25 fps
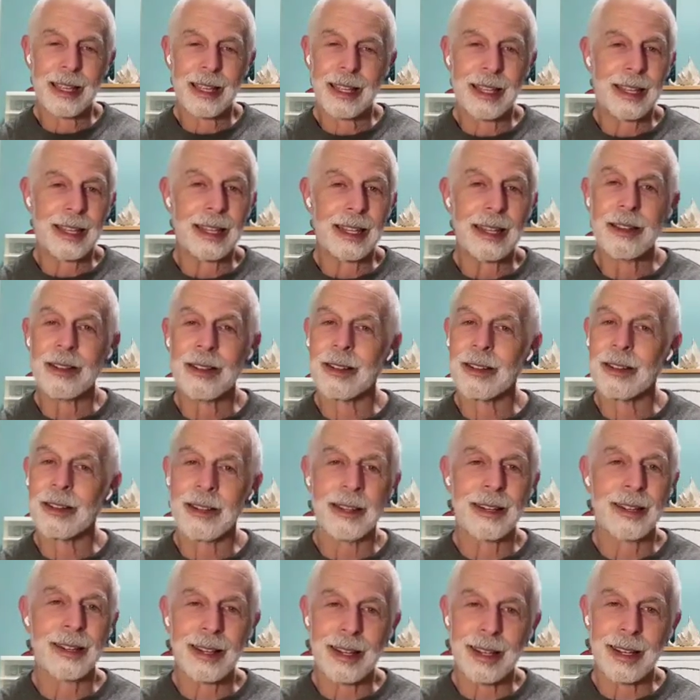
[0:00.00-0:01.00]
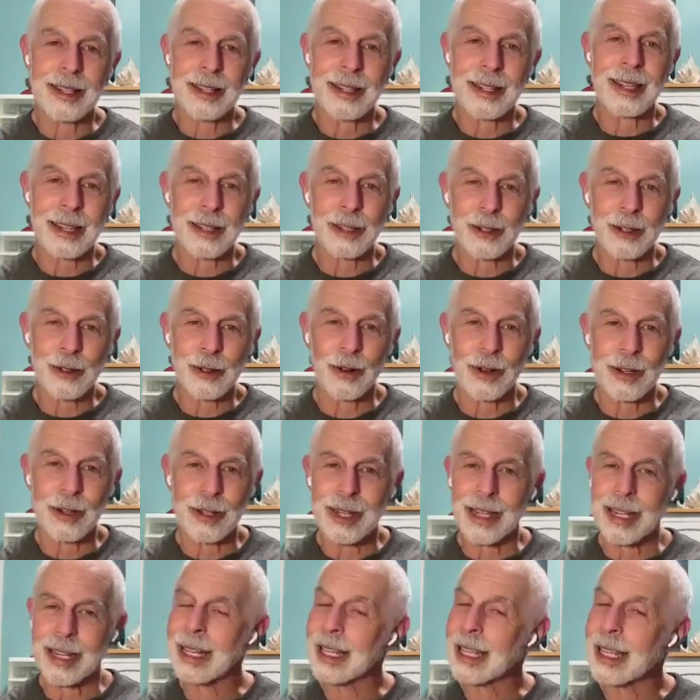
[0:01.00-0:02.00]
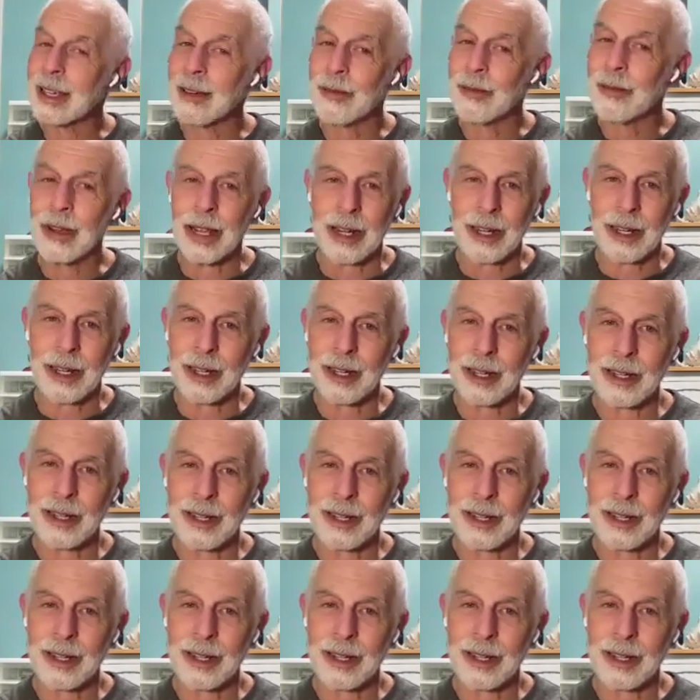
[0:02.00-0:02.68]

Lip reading: it's his choice. He didn't give in.